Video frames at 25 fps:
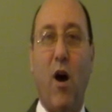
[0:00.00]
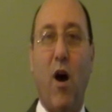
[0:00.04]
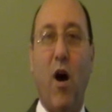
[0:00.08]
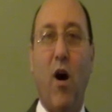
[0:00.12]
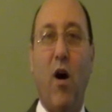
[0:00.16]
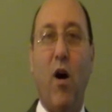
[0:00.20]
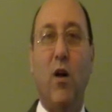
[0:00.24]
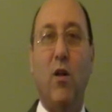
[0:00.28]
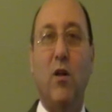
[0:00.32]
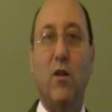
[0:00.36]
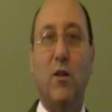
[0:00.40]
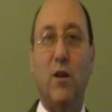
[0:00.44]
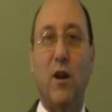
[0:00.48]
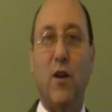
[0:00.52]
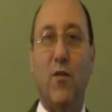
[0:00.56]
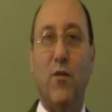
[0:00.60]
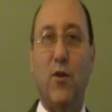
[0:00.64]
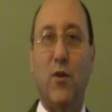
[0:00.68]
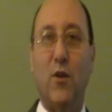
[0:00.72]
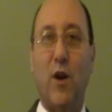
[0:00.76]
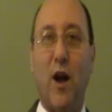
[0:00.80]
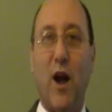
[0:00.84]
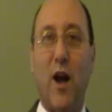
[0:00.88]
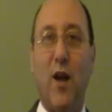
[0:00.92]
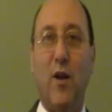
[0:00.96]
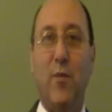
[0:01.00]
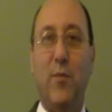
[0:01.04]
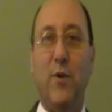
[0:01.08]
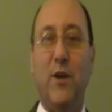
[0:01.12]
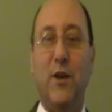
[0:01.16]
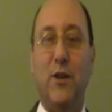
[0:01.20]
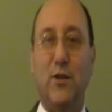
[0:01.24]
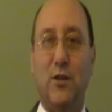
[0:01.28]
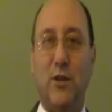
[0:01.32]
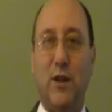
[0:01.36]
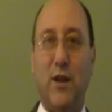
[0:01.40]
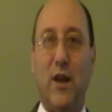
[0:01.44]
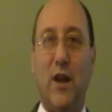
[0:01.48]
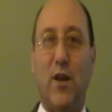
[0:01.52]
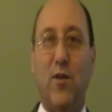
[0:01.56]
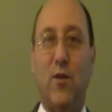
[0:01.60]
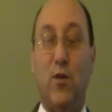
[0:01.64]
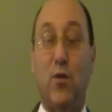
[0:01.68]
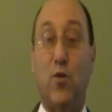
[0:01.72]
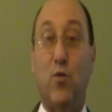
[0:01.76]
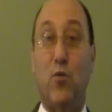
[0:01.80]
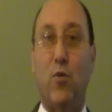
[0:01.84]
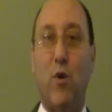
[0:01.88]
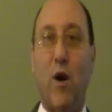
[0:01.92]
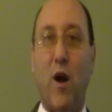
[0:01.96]
all of your IEPs
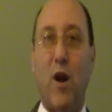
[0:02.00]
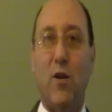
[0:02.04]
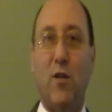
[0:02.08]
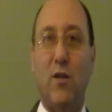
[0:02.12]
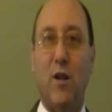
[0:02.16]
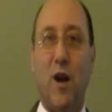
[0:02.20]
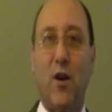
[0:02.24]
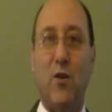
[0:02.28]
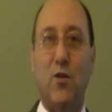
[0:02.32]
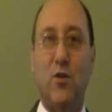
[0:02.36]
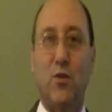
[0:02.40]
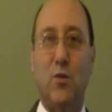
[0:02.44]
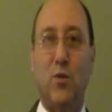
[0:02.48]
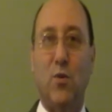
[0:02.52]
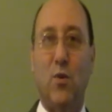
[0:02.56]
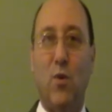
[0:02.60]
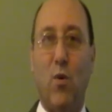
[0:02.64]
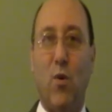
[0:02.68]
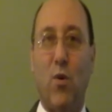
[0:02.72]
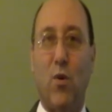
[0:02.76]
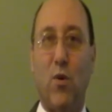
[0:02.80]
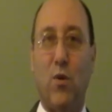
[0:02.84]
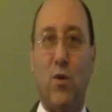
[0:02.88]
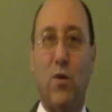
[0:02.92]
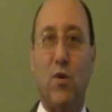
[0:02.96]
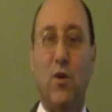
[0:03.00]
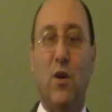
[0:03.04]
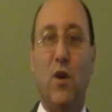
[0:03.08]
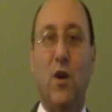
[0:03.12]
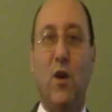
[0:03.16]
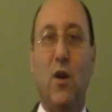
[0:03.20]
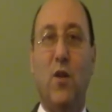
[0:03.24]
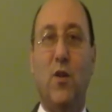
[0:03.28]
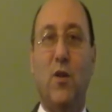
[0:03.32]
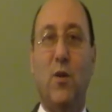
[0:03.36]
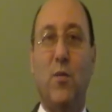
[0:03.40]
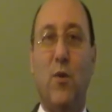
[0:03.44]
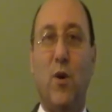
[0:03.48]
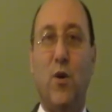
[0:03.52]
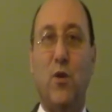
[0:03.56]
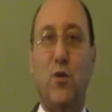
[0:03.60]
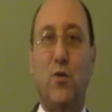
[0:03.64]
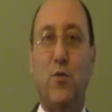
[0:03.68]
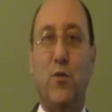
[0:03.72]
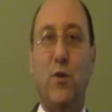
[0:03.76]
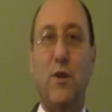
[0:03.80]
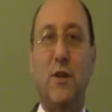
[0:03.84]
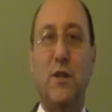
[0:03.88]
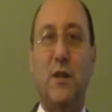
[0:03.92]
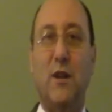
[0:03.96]
together, chronological order. The
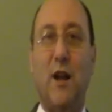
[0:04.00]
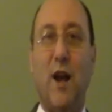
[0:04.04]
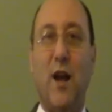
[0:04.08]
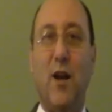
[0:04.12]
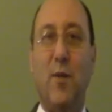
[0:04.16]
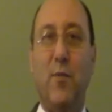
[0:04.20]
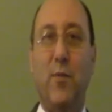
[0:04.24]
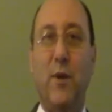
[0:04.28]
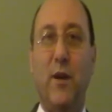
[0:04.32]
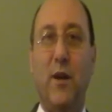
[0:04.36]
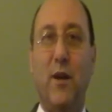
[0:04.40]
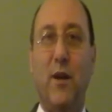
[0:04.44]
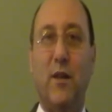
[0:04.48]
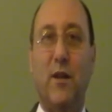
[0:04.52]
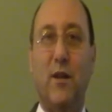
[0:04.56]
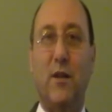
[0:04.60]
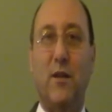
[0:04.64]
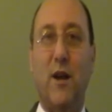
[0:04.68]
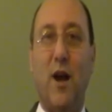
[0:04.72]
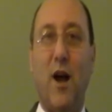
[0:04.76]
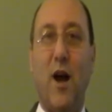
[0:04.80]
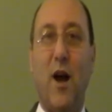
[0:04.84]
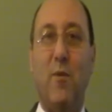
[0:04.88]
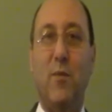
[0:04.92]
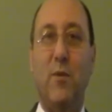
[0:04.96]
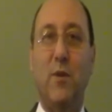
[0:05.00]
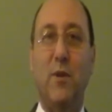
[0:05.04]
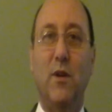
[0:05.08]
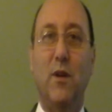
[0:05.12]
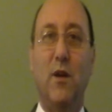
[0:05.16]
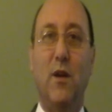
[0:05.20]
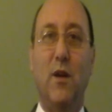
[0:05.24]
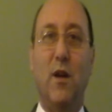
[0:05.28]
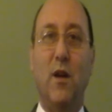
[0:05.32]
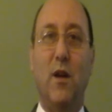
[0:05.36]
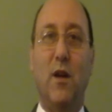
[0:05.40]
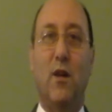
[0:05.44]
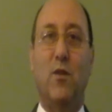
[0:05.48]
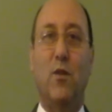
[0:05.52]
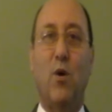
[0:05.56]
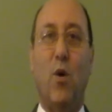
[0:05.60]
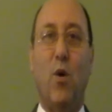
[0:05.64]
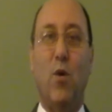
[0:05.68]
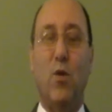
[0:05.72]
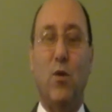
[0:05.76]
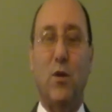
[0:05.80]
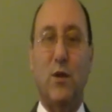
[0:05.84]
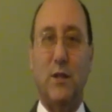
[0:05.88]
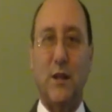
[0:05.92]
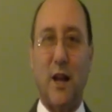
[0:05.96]
most recent IEP on the top, the
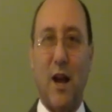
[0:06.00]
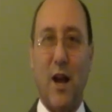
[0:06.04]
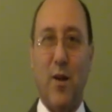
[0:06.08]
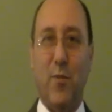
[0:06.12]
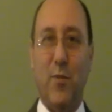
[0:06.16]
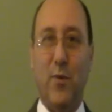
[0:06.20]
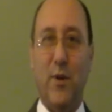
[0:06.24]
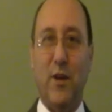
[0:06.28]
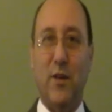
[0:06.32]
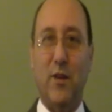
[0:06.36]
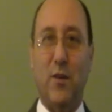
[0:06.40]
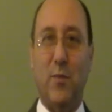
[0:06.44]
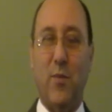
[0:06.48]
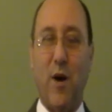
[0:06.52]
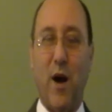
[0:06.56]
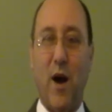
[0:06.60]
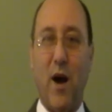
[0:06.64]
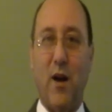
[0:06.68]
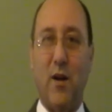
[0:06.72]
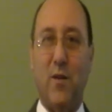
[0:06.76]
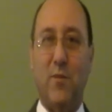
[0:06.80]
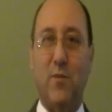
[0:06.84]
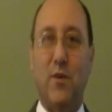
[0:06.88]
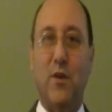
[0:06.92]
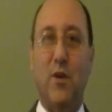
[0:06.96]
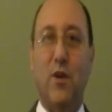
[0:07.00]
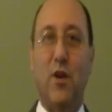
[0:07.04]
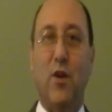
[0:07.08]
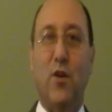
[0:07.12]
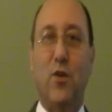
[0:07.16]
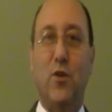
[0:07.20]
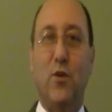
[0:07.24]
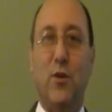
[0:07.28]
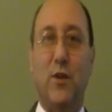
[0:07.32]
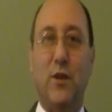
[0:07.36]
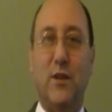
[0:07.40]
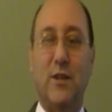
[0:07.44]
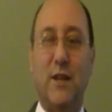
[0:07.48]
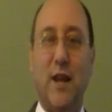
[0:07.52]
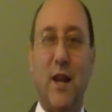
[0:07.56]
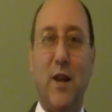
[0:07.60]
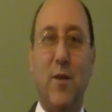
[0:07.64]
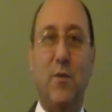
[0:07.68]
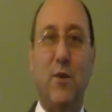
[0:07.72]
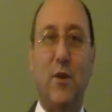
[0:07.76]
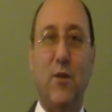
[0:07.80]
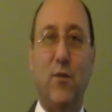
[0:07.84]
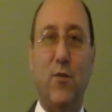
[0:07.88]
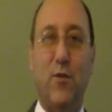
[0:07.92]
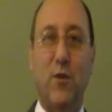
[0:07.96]
oldest IEP at the bottom. Do the
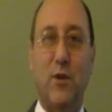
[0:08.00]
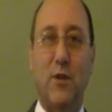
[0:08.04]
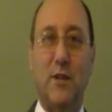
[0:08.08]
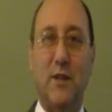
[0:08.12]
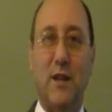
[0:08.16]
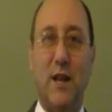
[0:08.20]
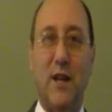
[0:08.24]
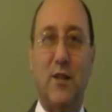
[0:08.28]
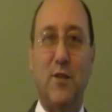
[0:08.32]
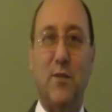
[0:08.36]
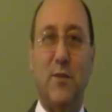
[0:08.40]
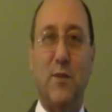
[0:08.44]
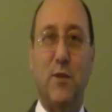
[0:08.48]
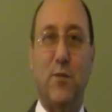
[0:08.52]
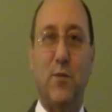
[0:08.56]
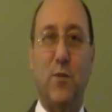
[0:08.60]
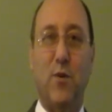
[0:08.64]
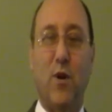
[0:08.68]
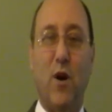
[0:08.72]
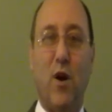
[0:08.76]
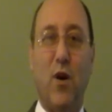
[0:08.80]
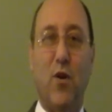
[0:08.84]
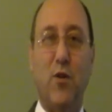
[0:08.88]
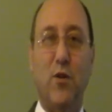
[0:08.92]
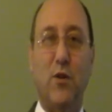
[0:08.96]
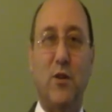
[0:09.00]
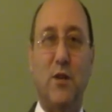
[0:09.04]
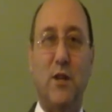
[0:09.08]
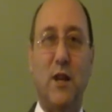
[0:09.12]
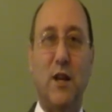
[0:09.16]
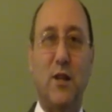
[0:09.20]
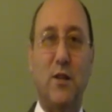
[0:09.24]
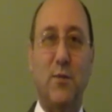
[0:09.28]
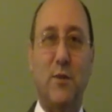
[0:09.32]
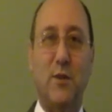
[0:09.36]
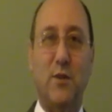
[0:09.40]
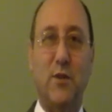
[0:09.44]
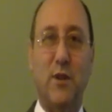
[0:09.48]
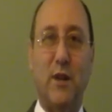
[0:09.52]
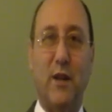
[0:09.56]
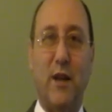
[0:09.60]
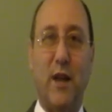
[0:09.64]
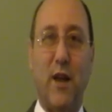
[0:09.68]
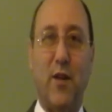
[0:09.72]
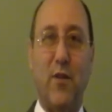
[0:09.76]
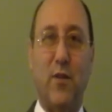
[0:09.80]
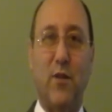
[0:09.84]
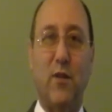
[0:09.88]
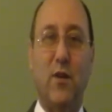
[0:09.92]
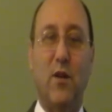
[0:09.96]
same thing for assessments. Put all your assessments
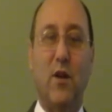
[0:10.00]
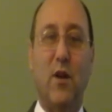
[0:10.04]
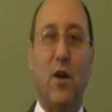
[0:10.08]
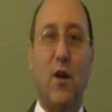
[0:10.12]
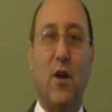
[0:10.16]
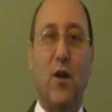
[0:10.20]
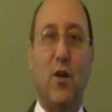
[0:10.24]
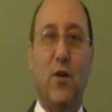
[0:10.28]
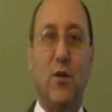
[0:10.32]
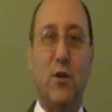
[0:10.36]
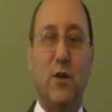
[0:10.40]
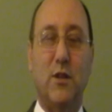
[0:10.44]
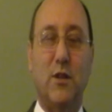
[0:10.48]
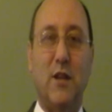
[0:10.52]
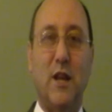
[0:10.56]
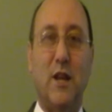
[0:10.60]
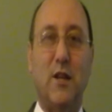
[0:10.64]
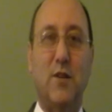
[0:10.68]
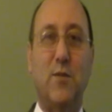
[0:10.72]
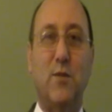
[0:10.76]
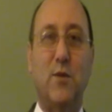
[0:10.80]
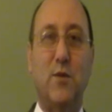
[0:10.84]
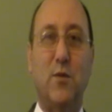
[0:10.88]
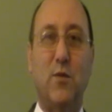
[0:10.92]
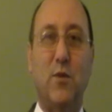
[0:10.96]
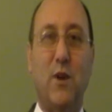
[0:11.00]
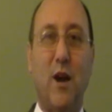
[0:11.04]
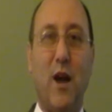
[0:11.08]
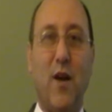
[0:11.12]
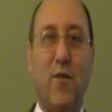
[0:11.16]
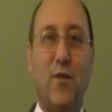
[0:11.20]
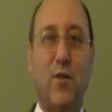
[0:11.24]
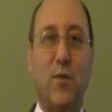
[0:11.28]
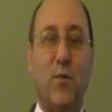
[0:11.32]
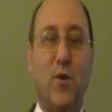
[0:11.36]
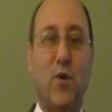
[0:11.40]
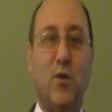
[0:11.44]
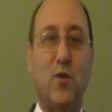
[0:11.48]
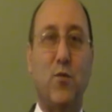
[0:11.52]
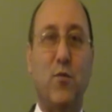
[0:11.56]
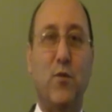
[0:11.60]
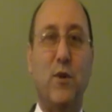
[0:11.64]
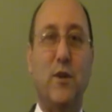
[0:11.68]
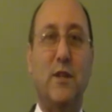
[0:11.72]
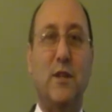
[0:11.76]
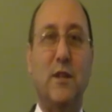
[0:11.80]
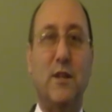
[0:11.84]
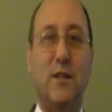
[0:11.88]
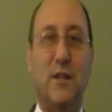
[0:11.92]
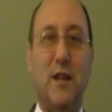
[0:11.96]
together. Your assessments will have the most
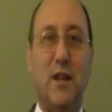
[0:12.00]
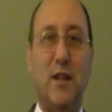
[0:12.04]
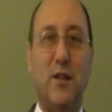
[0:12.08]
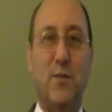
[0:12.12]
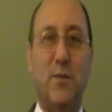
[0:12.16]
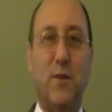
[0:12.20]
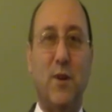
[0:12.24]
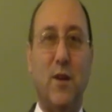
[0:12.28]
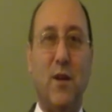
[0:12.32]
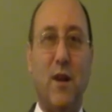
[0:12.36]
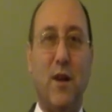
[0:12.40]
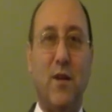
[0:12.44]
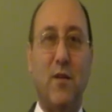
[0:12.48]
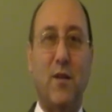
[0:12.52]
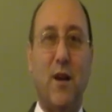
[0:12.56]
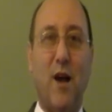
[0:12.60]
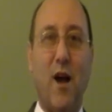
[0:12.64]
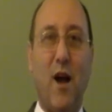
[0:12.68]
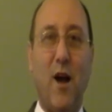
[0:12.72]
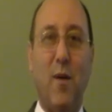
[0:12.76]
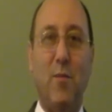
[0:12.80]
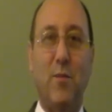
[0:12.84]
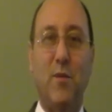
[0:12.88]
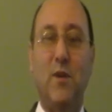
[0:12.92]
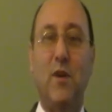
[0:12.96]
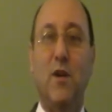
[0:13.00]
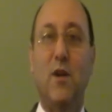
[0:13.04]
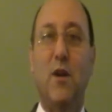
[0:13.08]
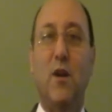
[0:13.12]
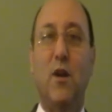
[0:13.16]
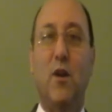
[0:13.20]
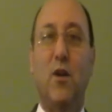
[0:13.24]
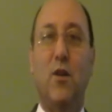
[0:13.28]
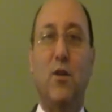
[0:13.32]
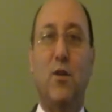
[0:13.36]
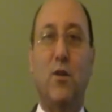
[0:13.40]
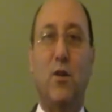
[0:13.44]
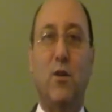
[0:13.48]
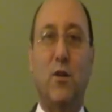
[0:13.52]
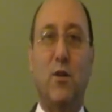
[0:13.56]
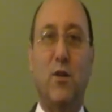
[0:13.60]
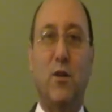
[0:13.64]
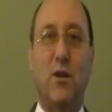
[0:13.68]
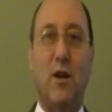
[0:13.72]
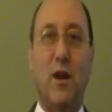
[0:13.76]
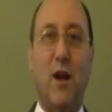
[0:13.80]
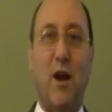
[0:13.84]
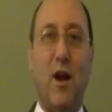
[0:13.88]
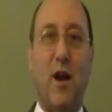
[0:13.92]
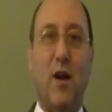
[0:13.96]
recent assessment on top, your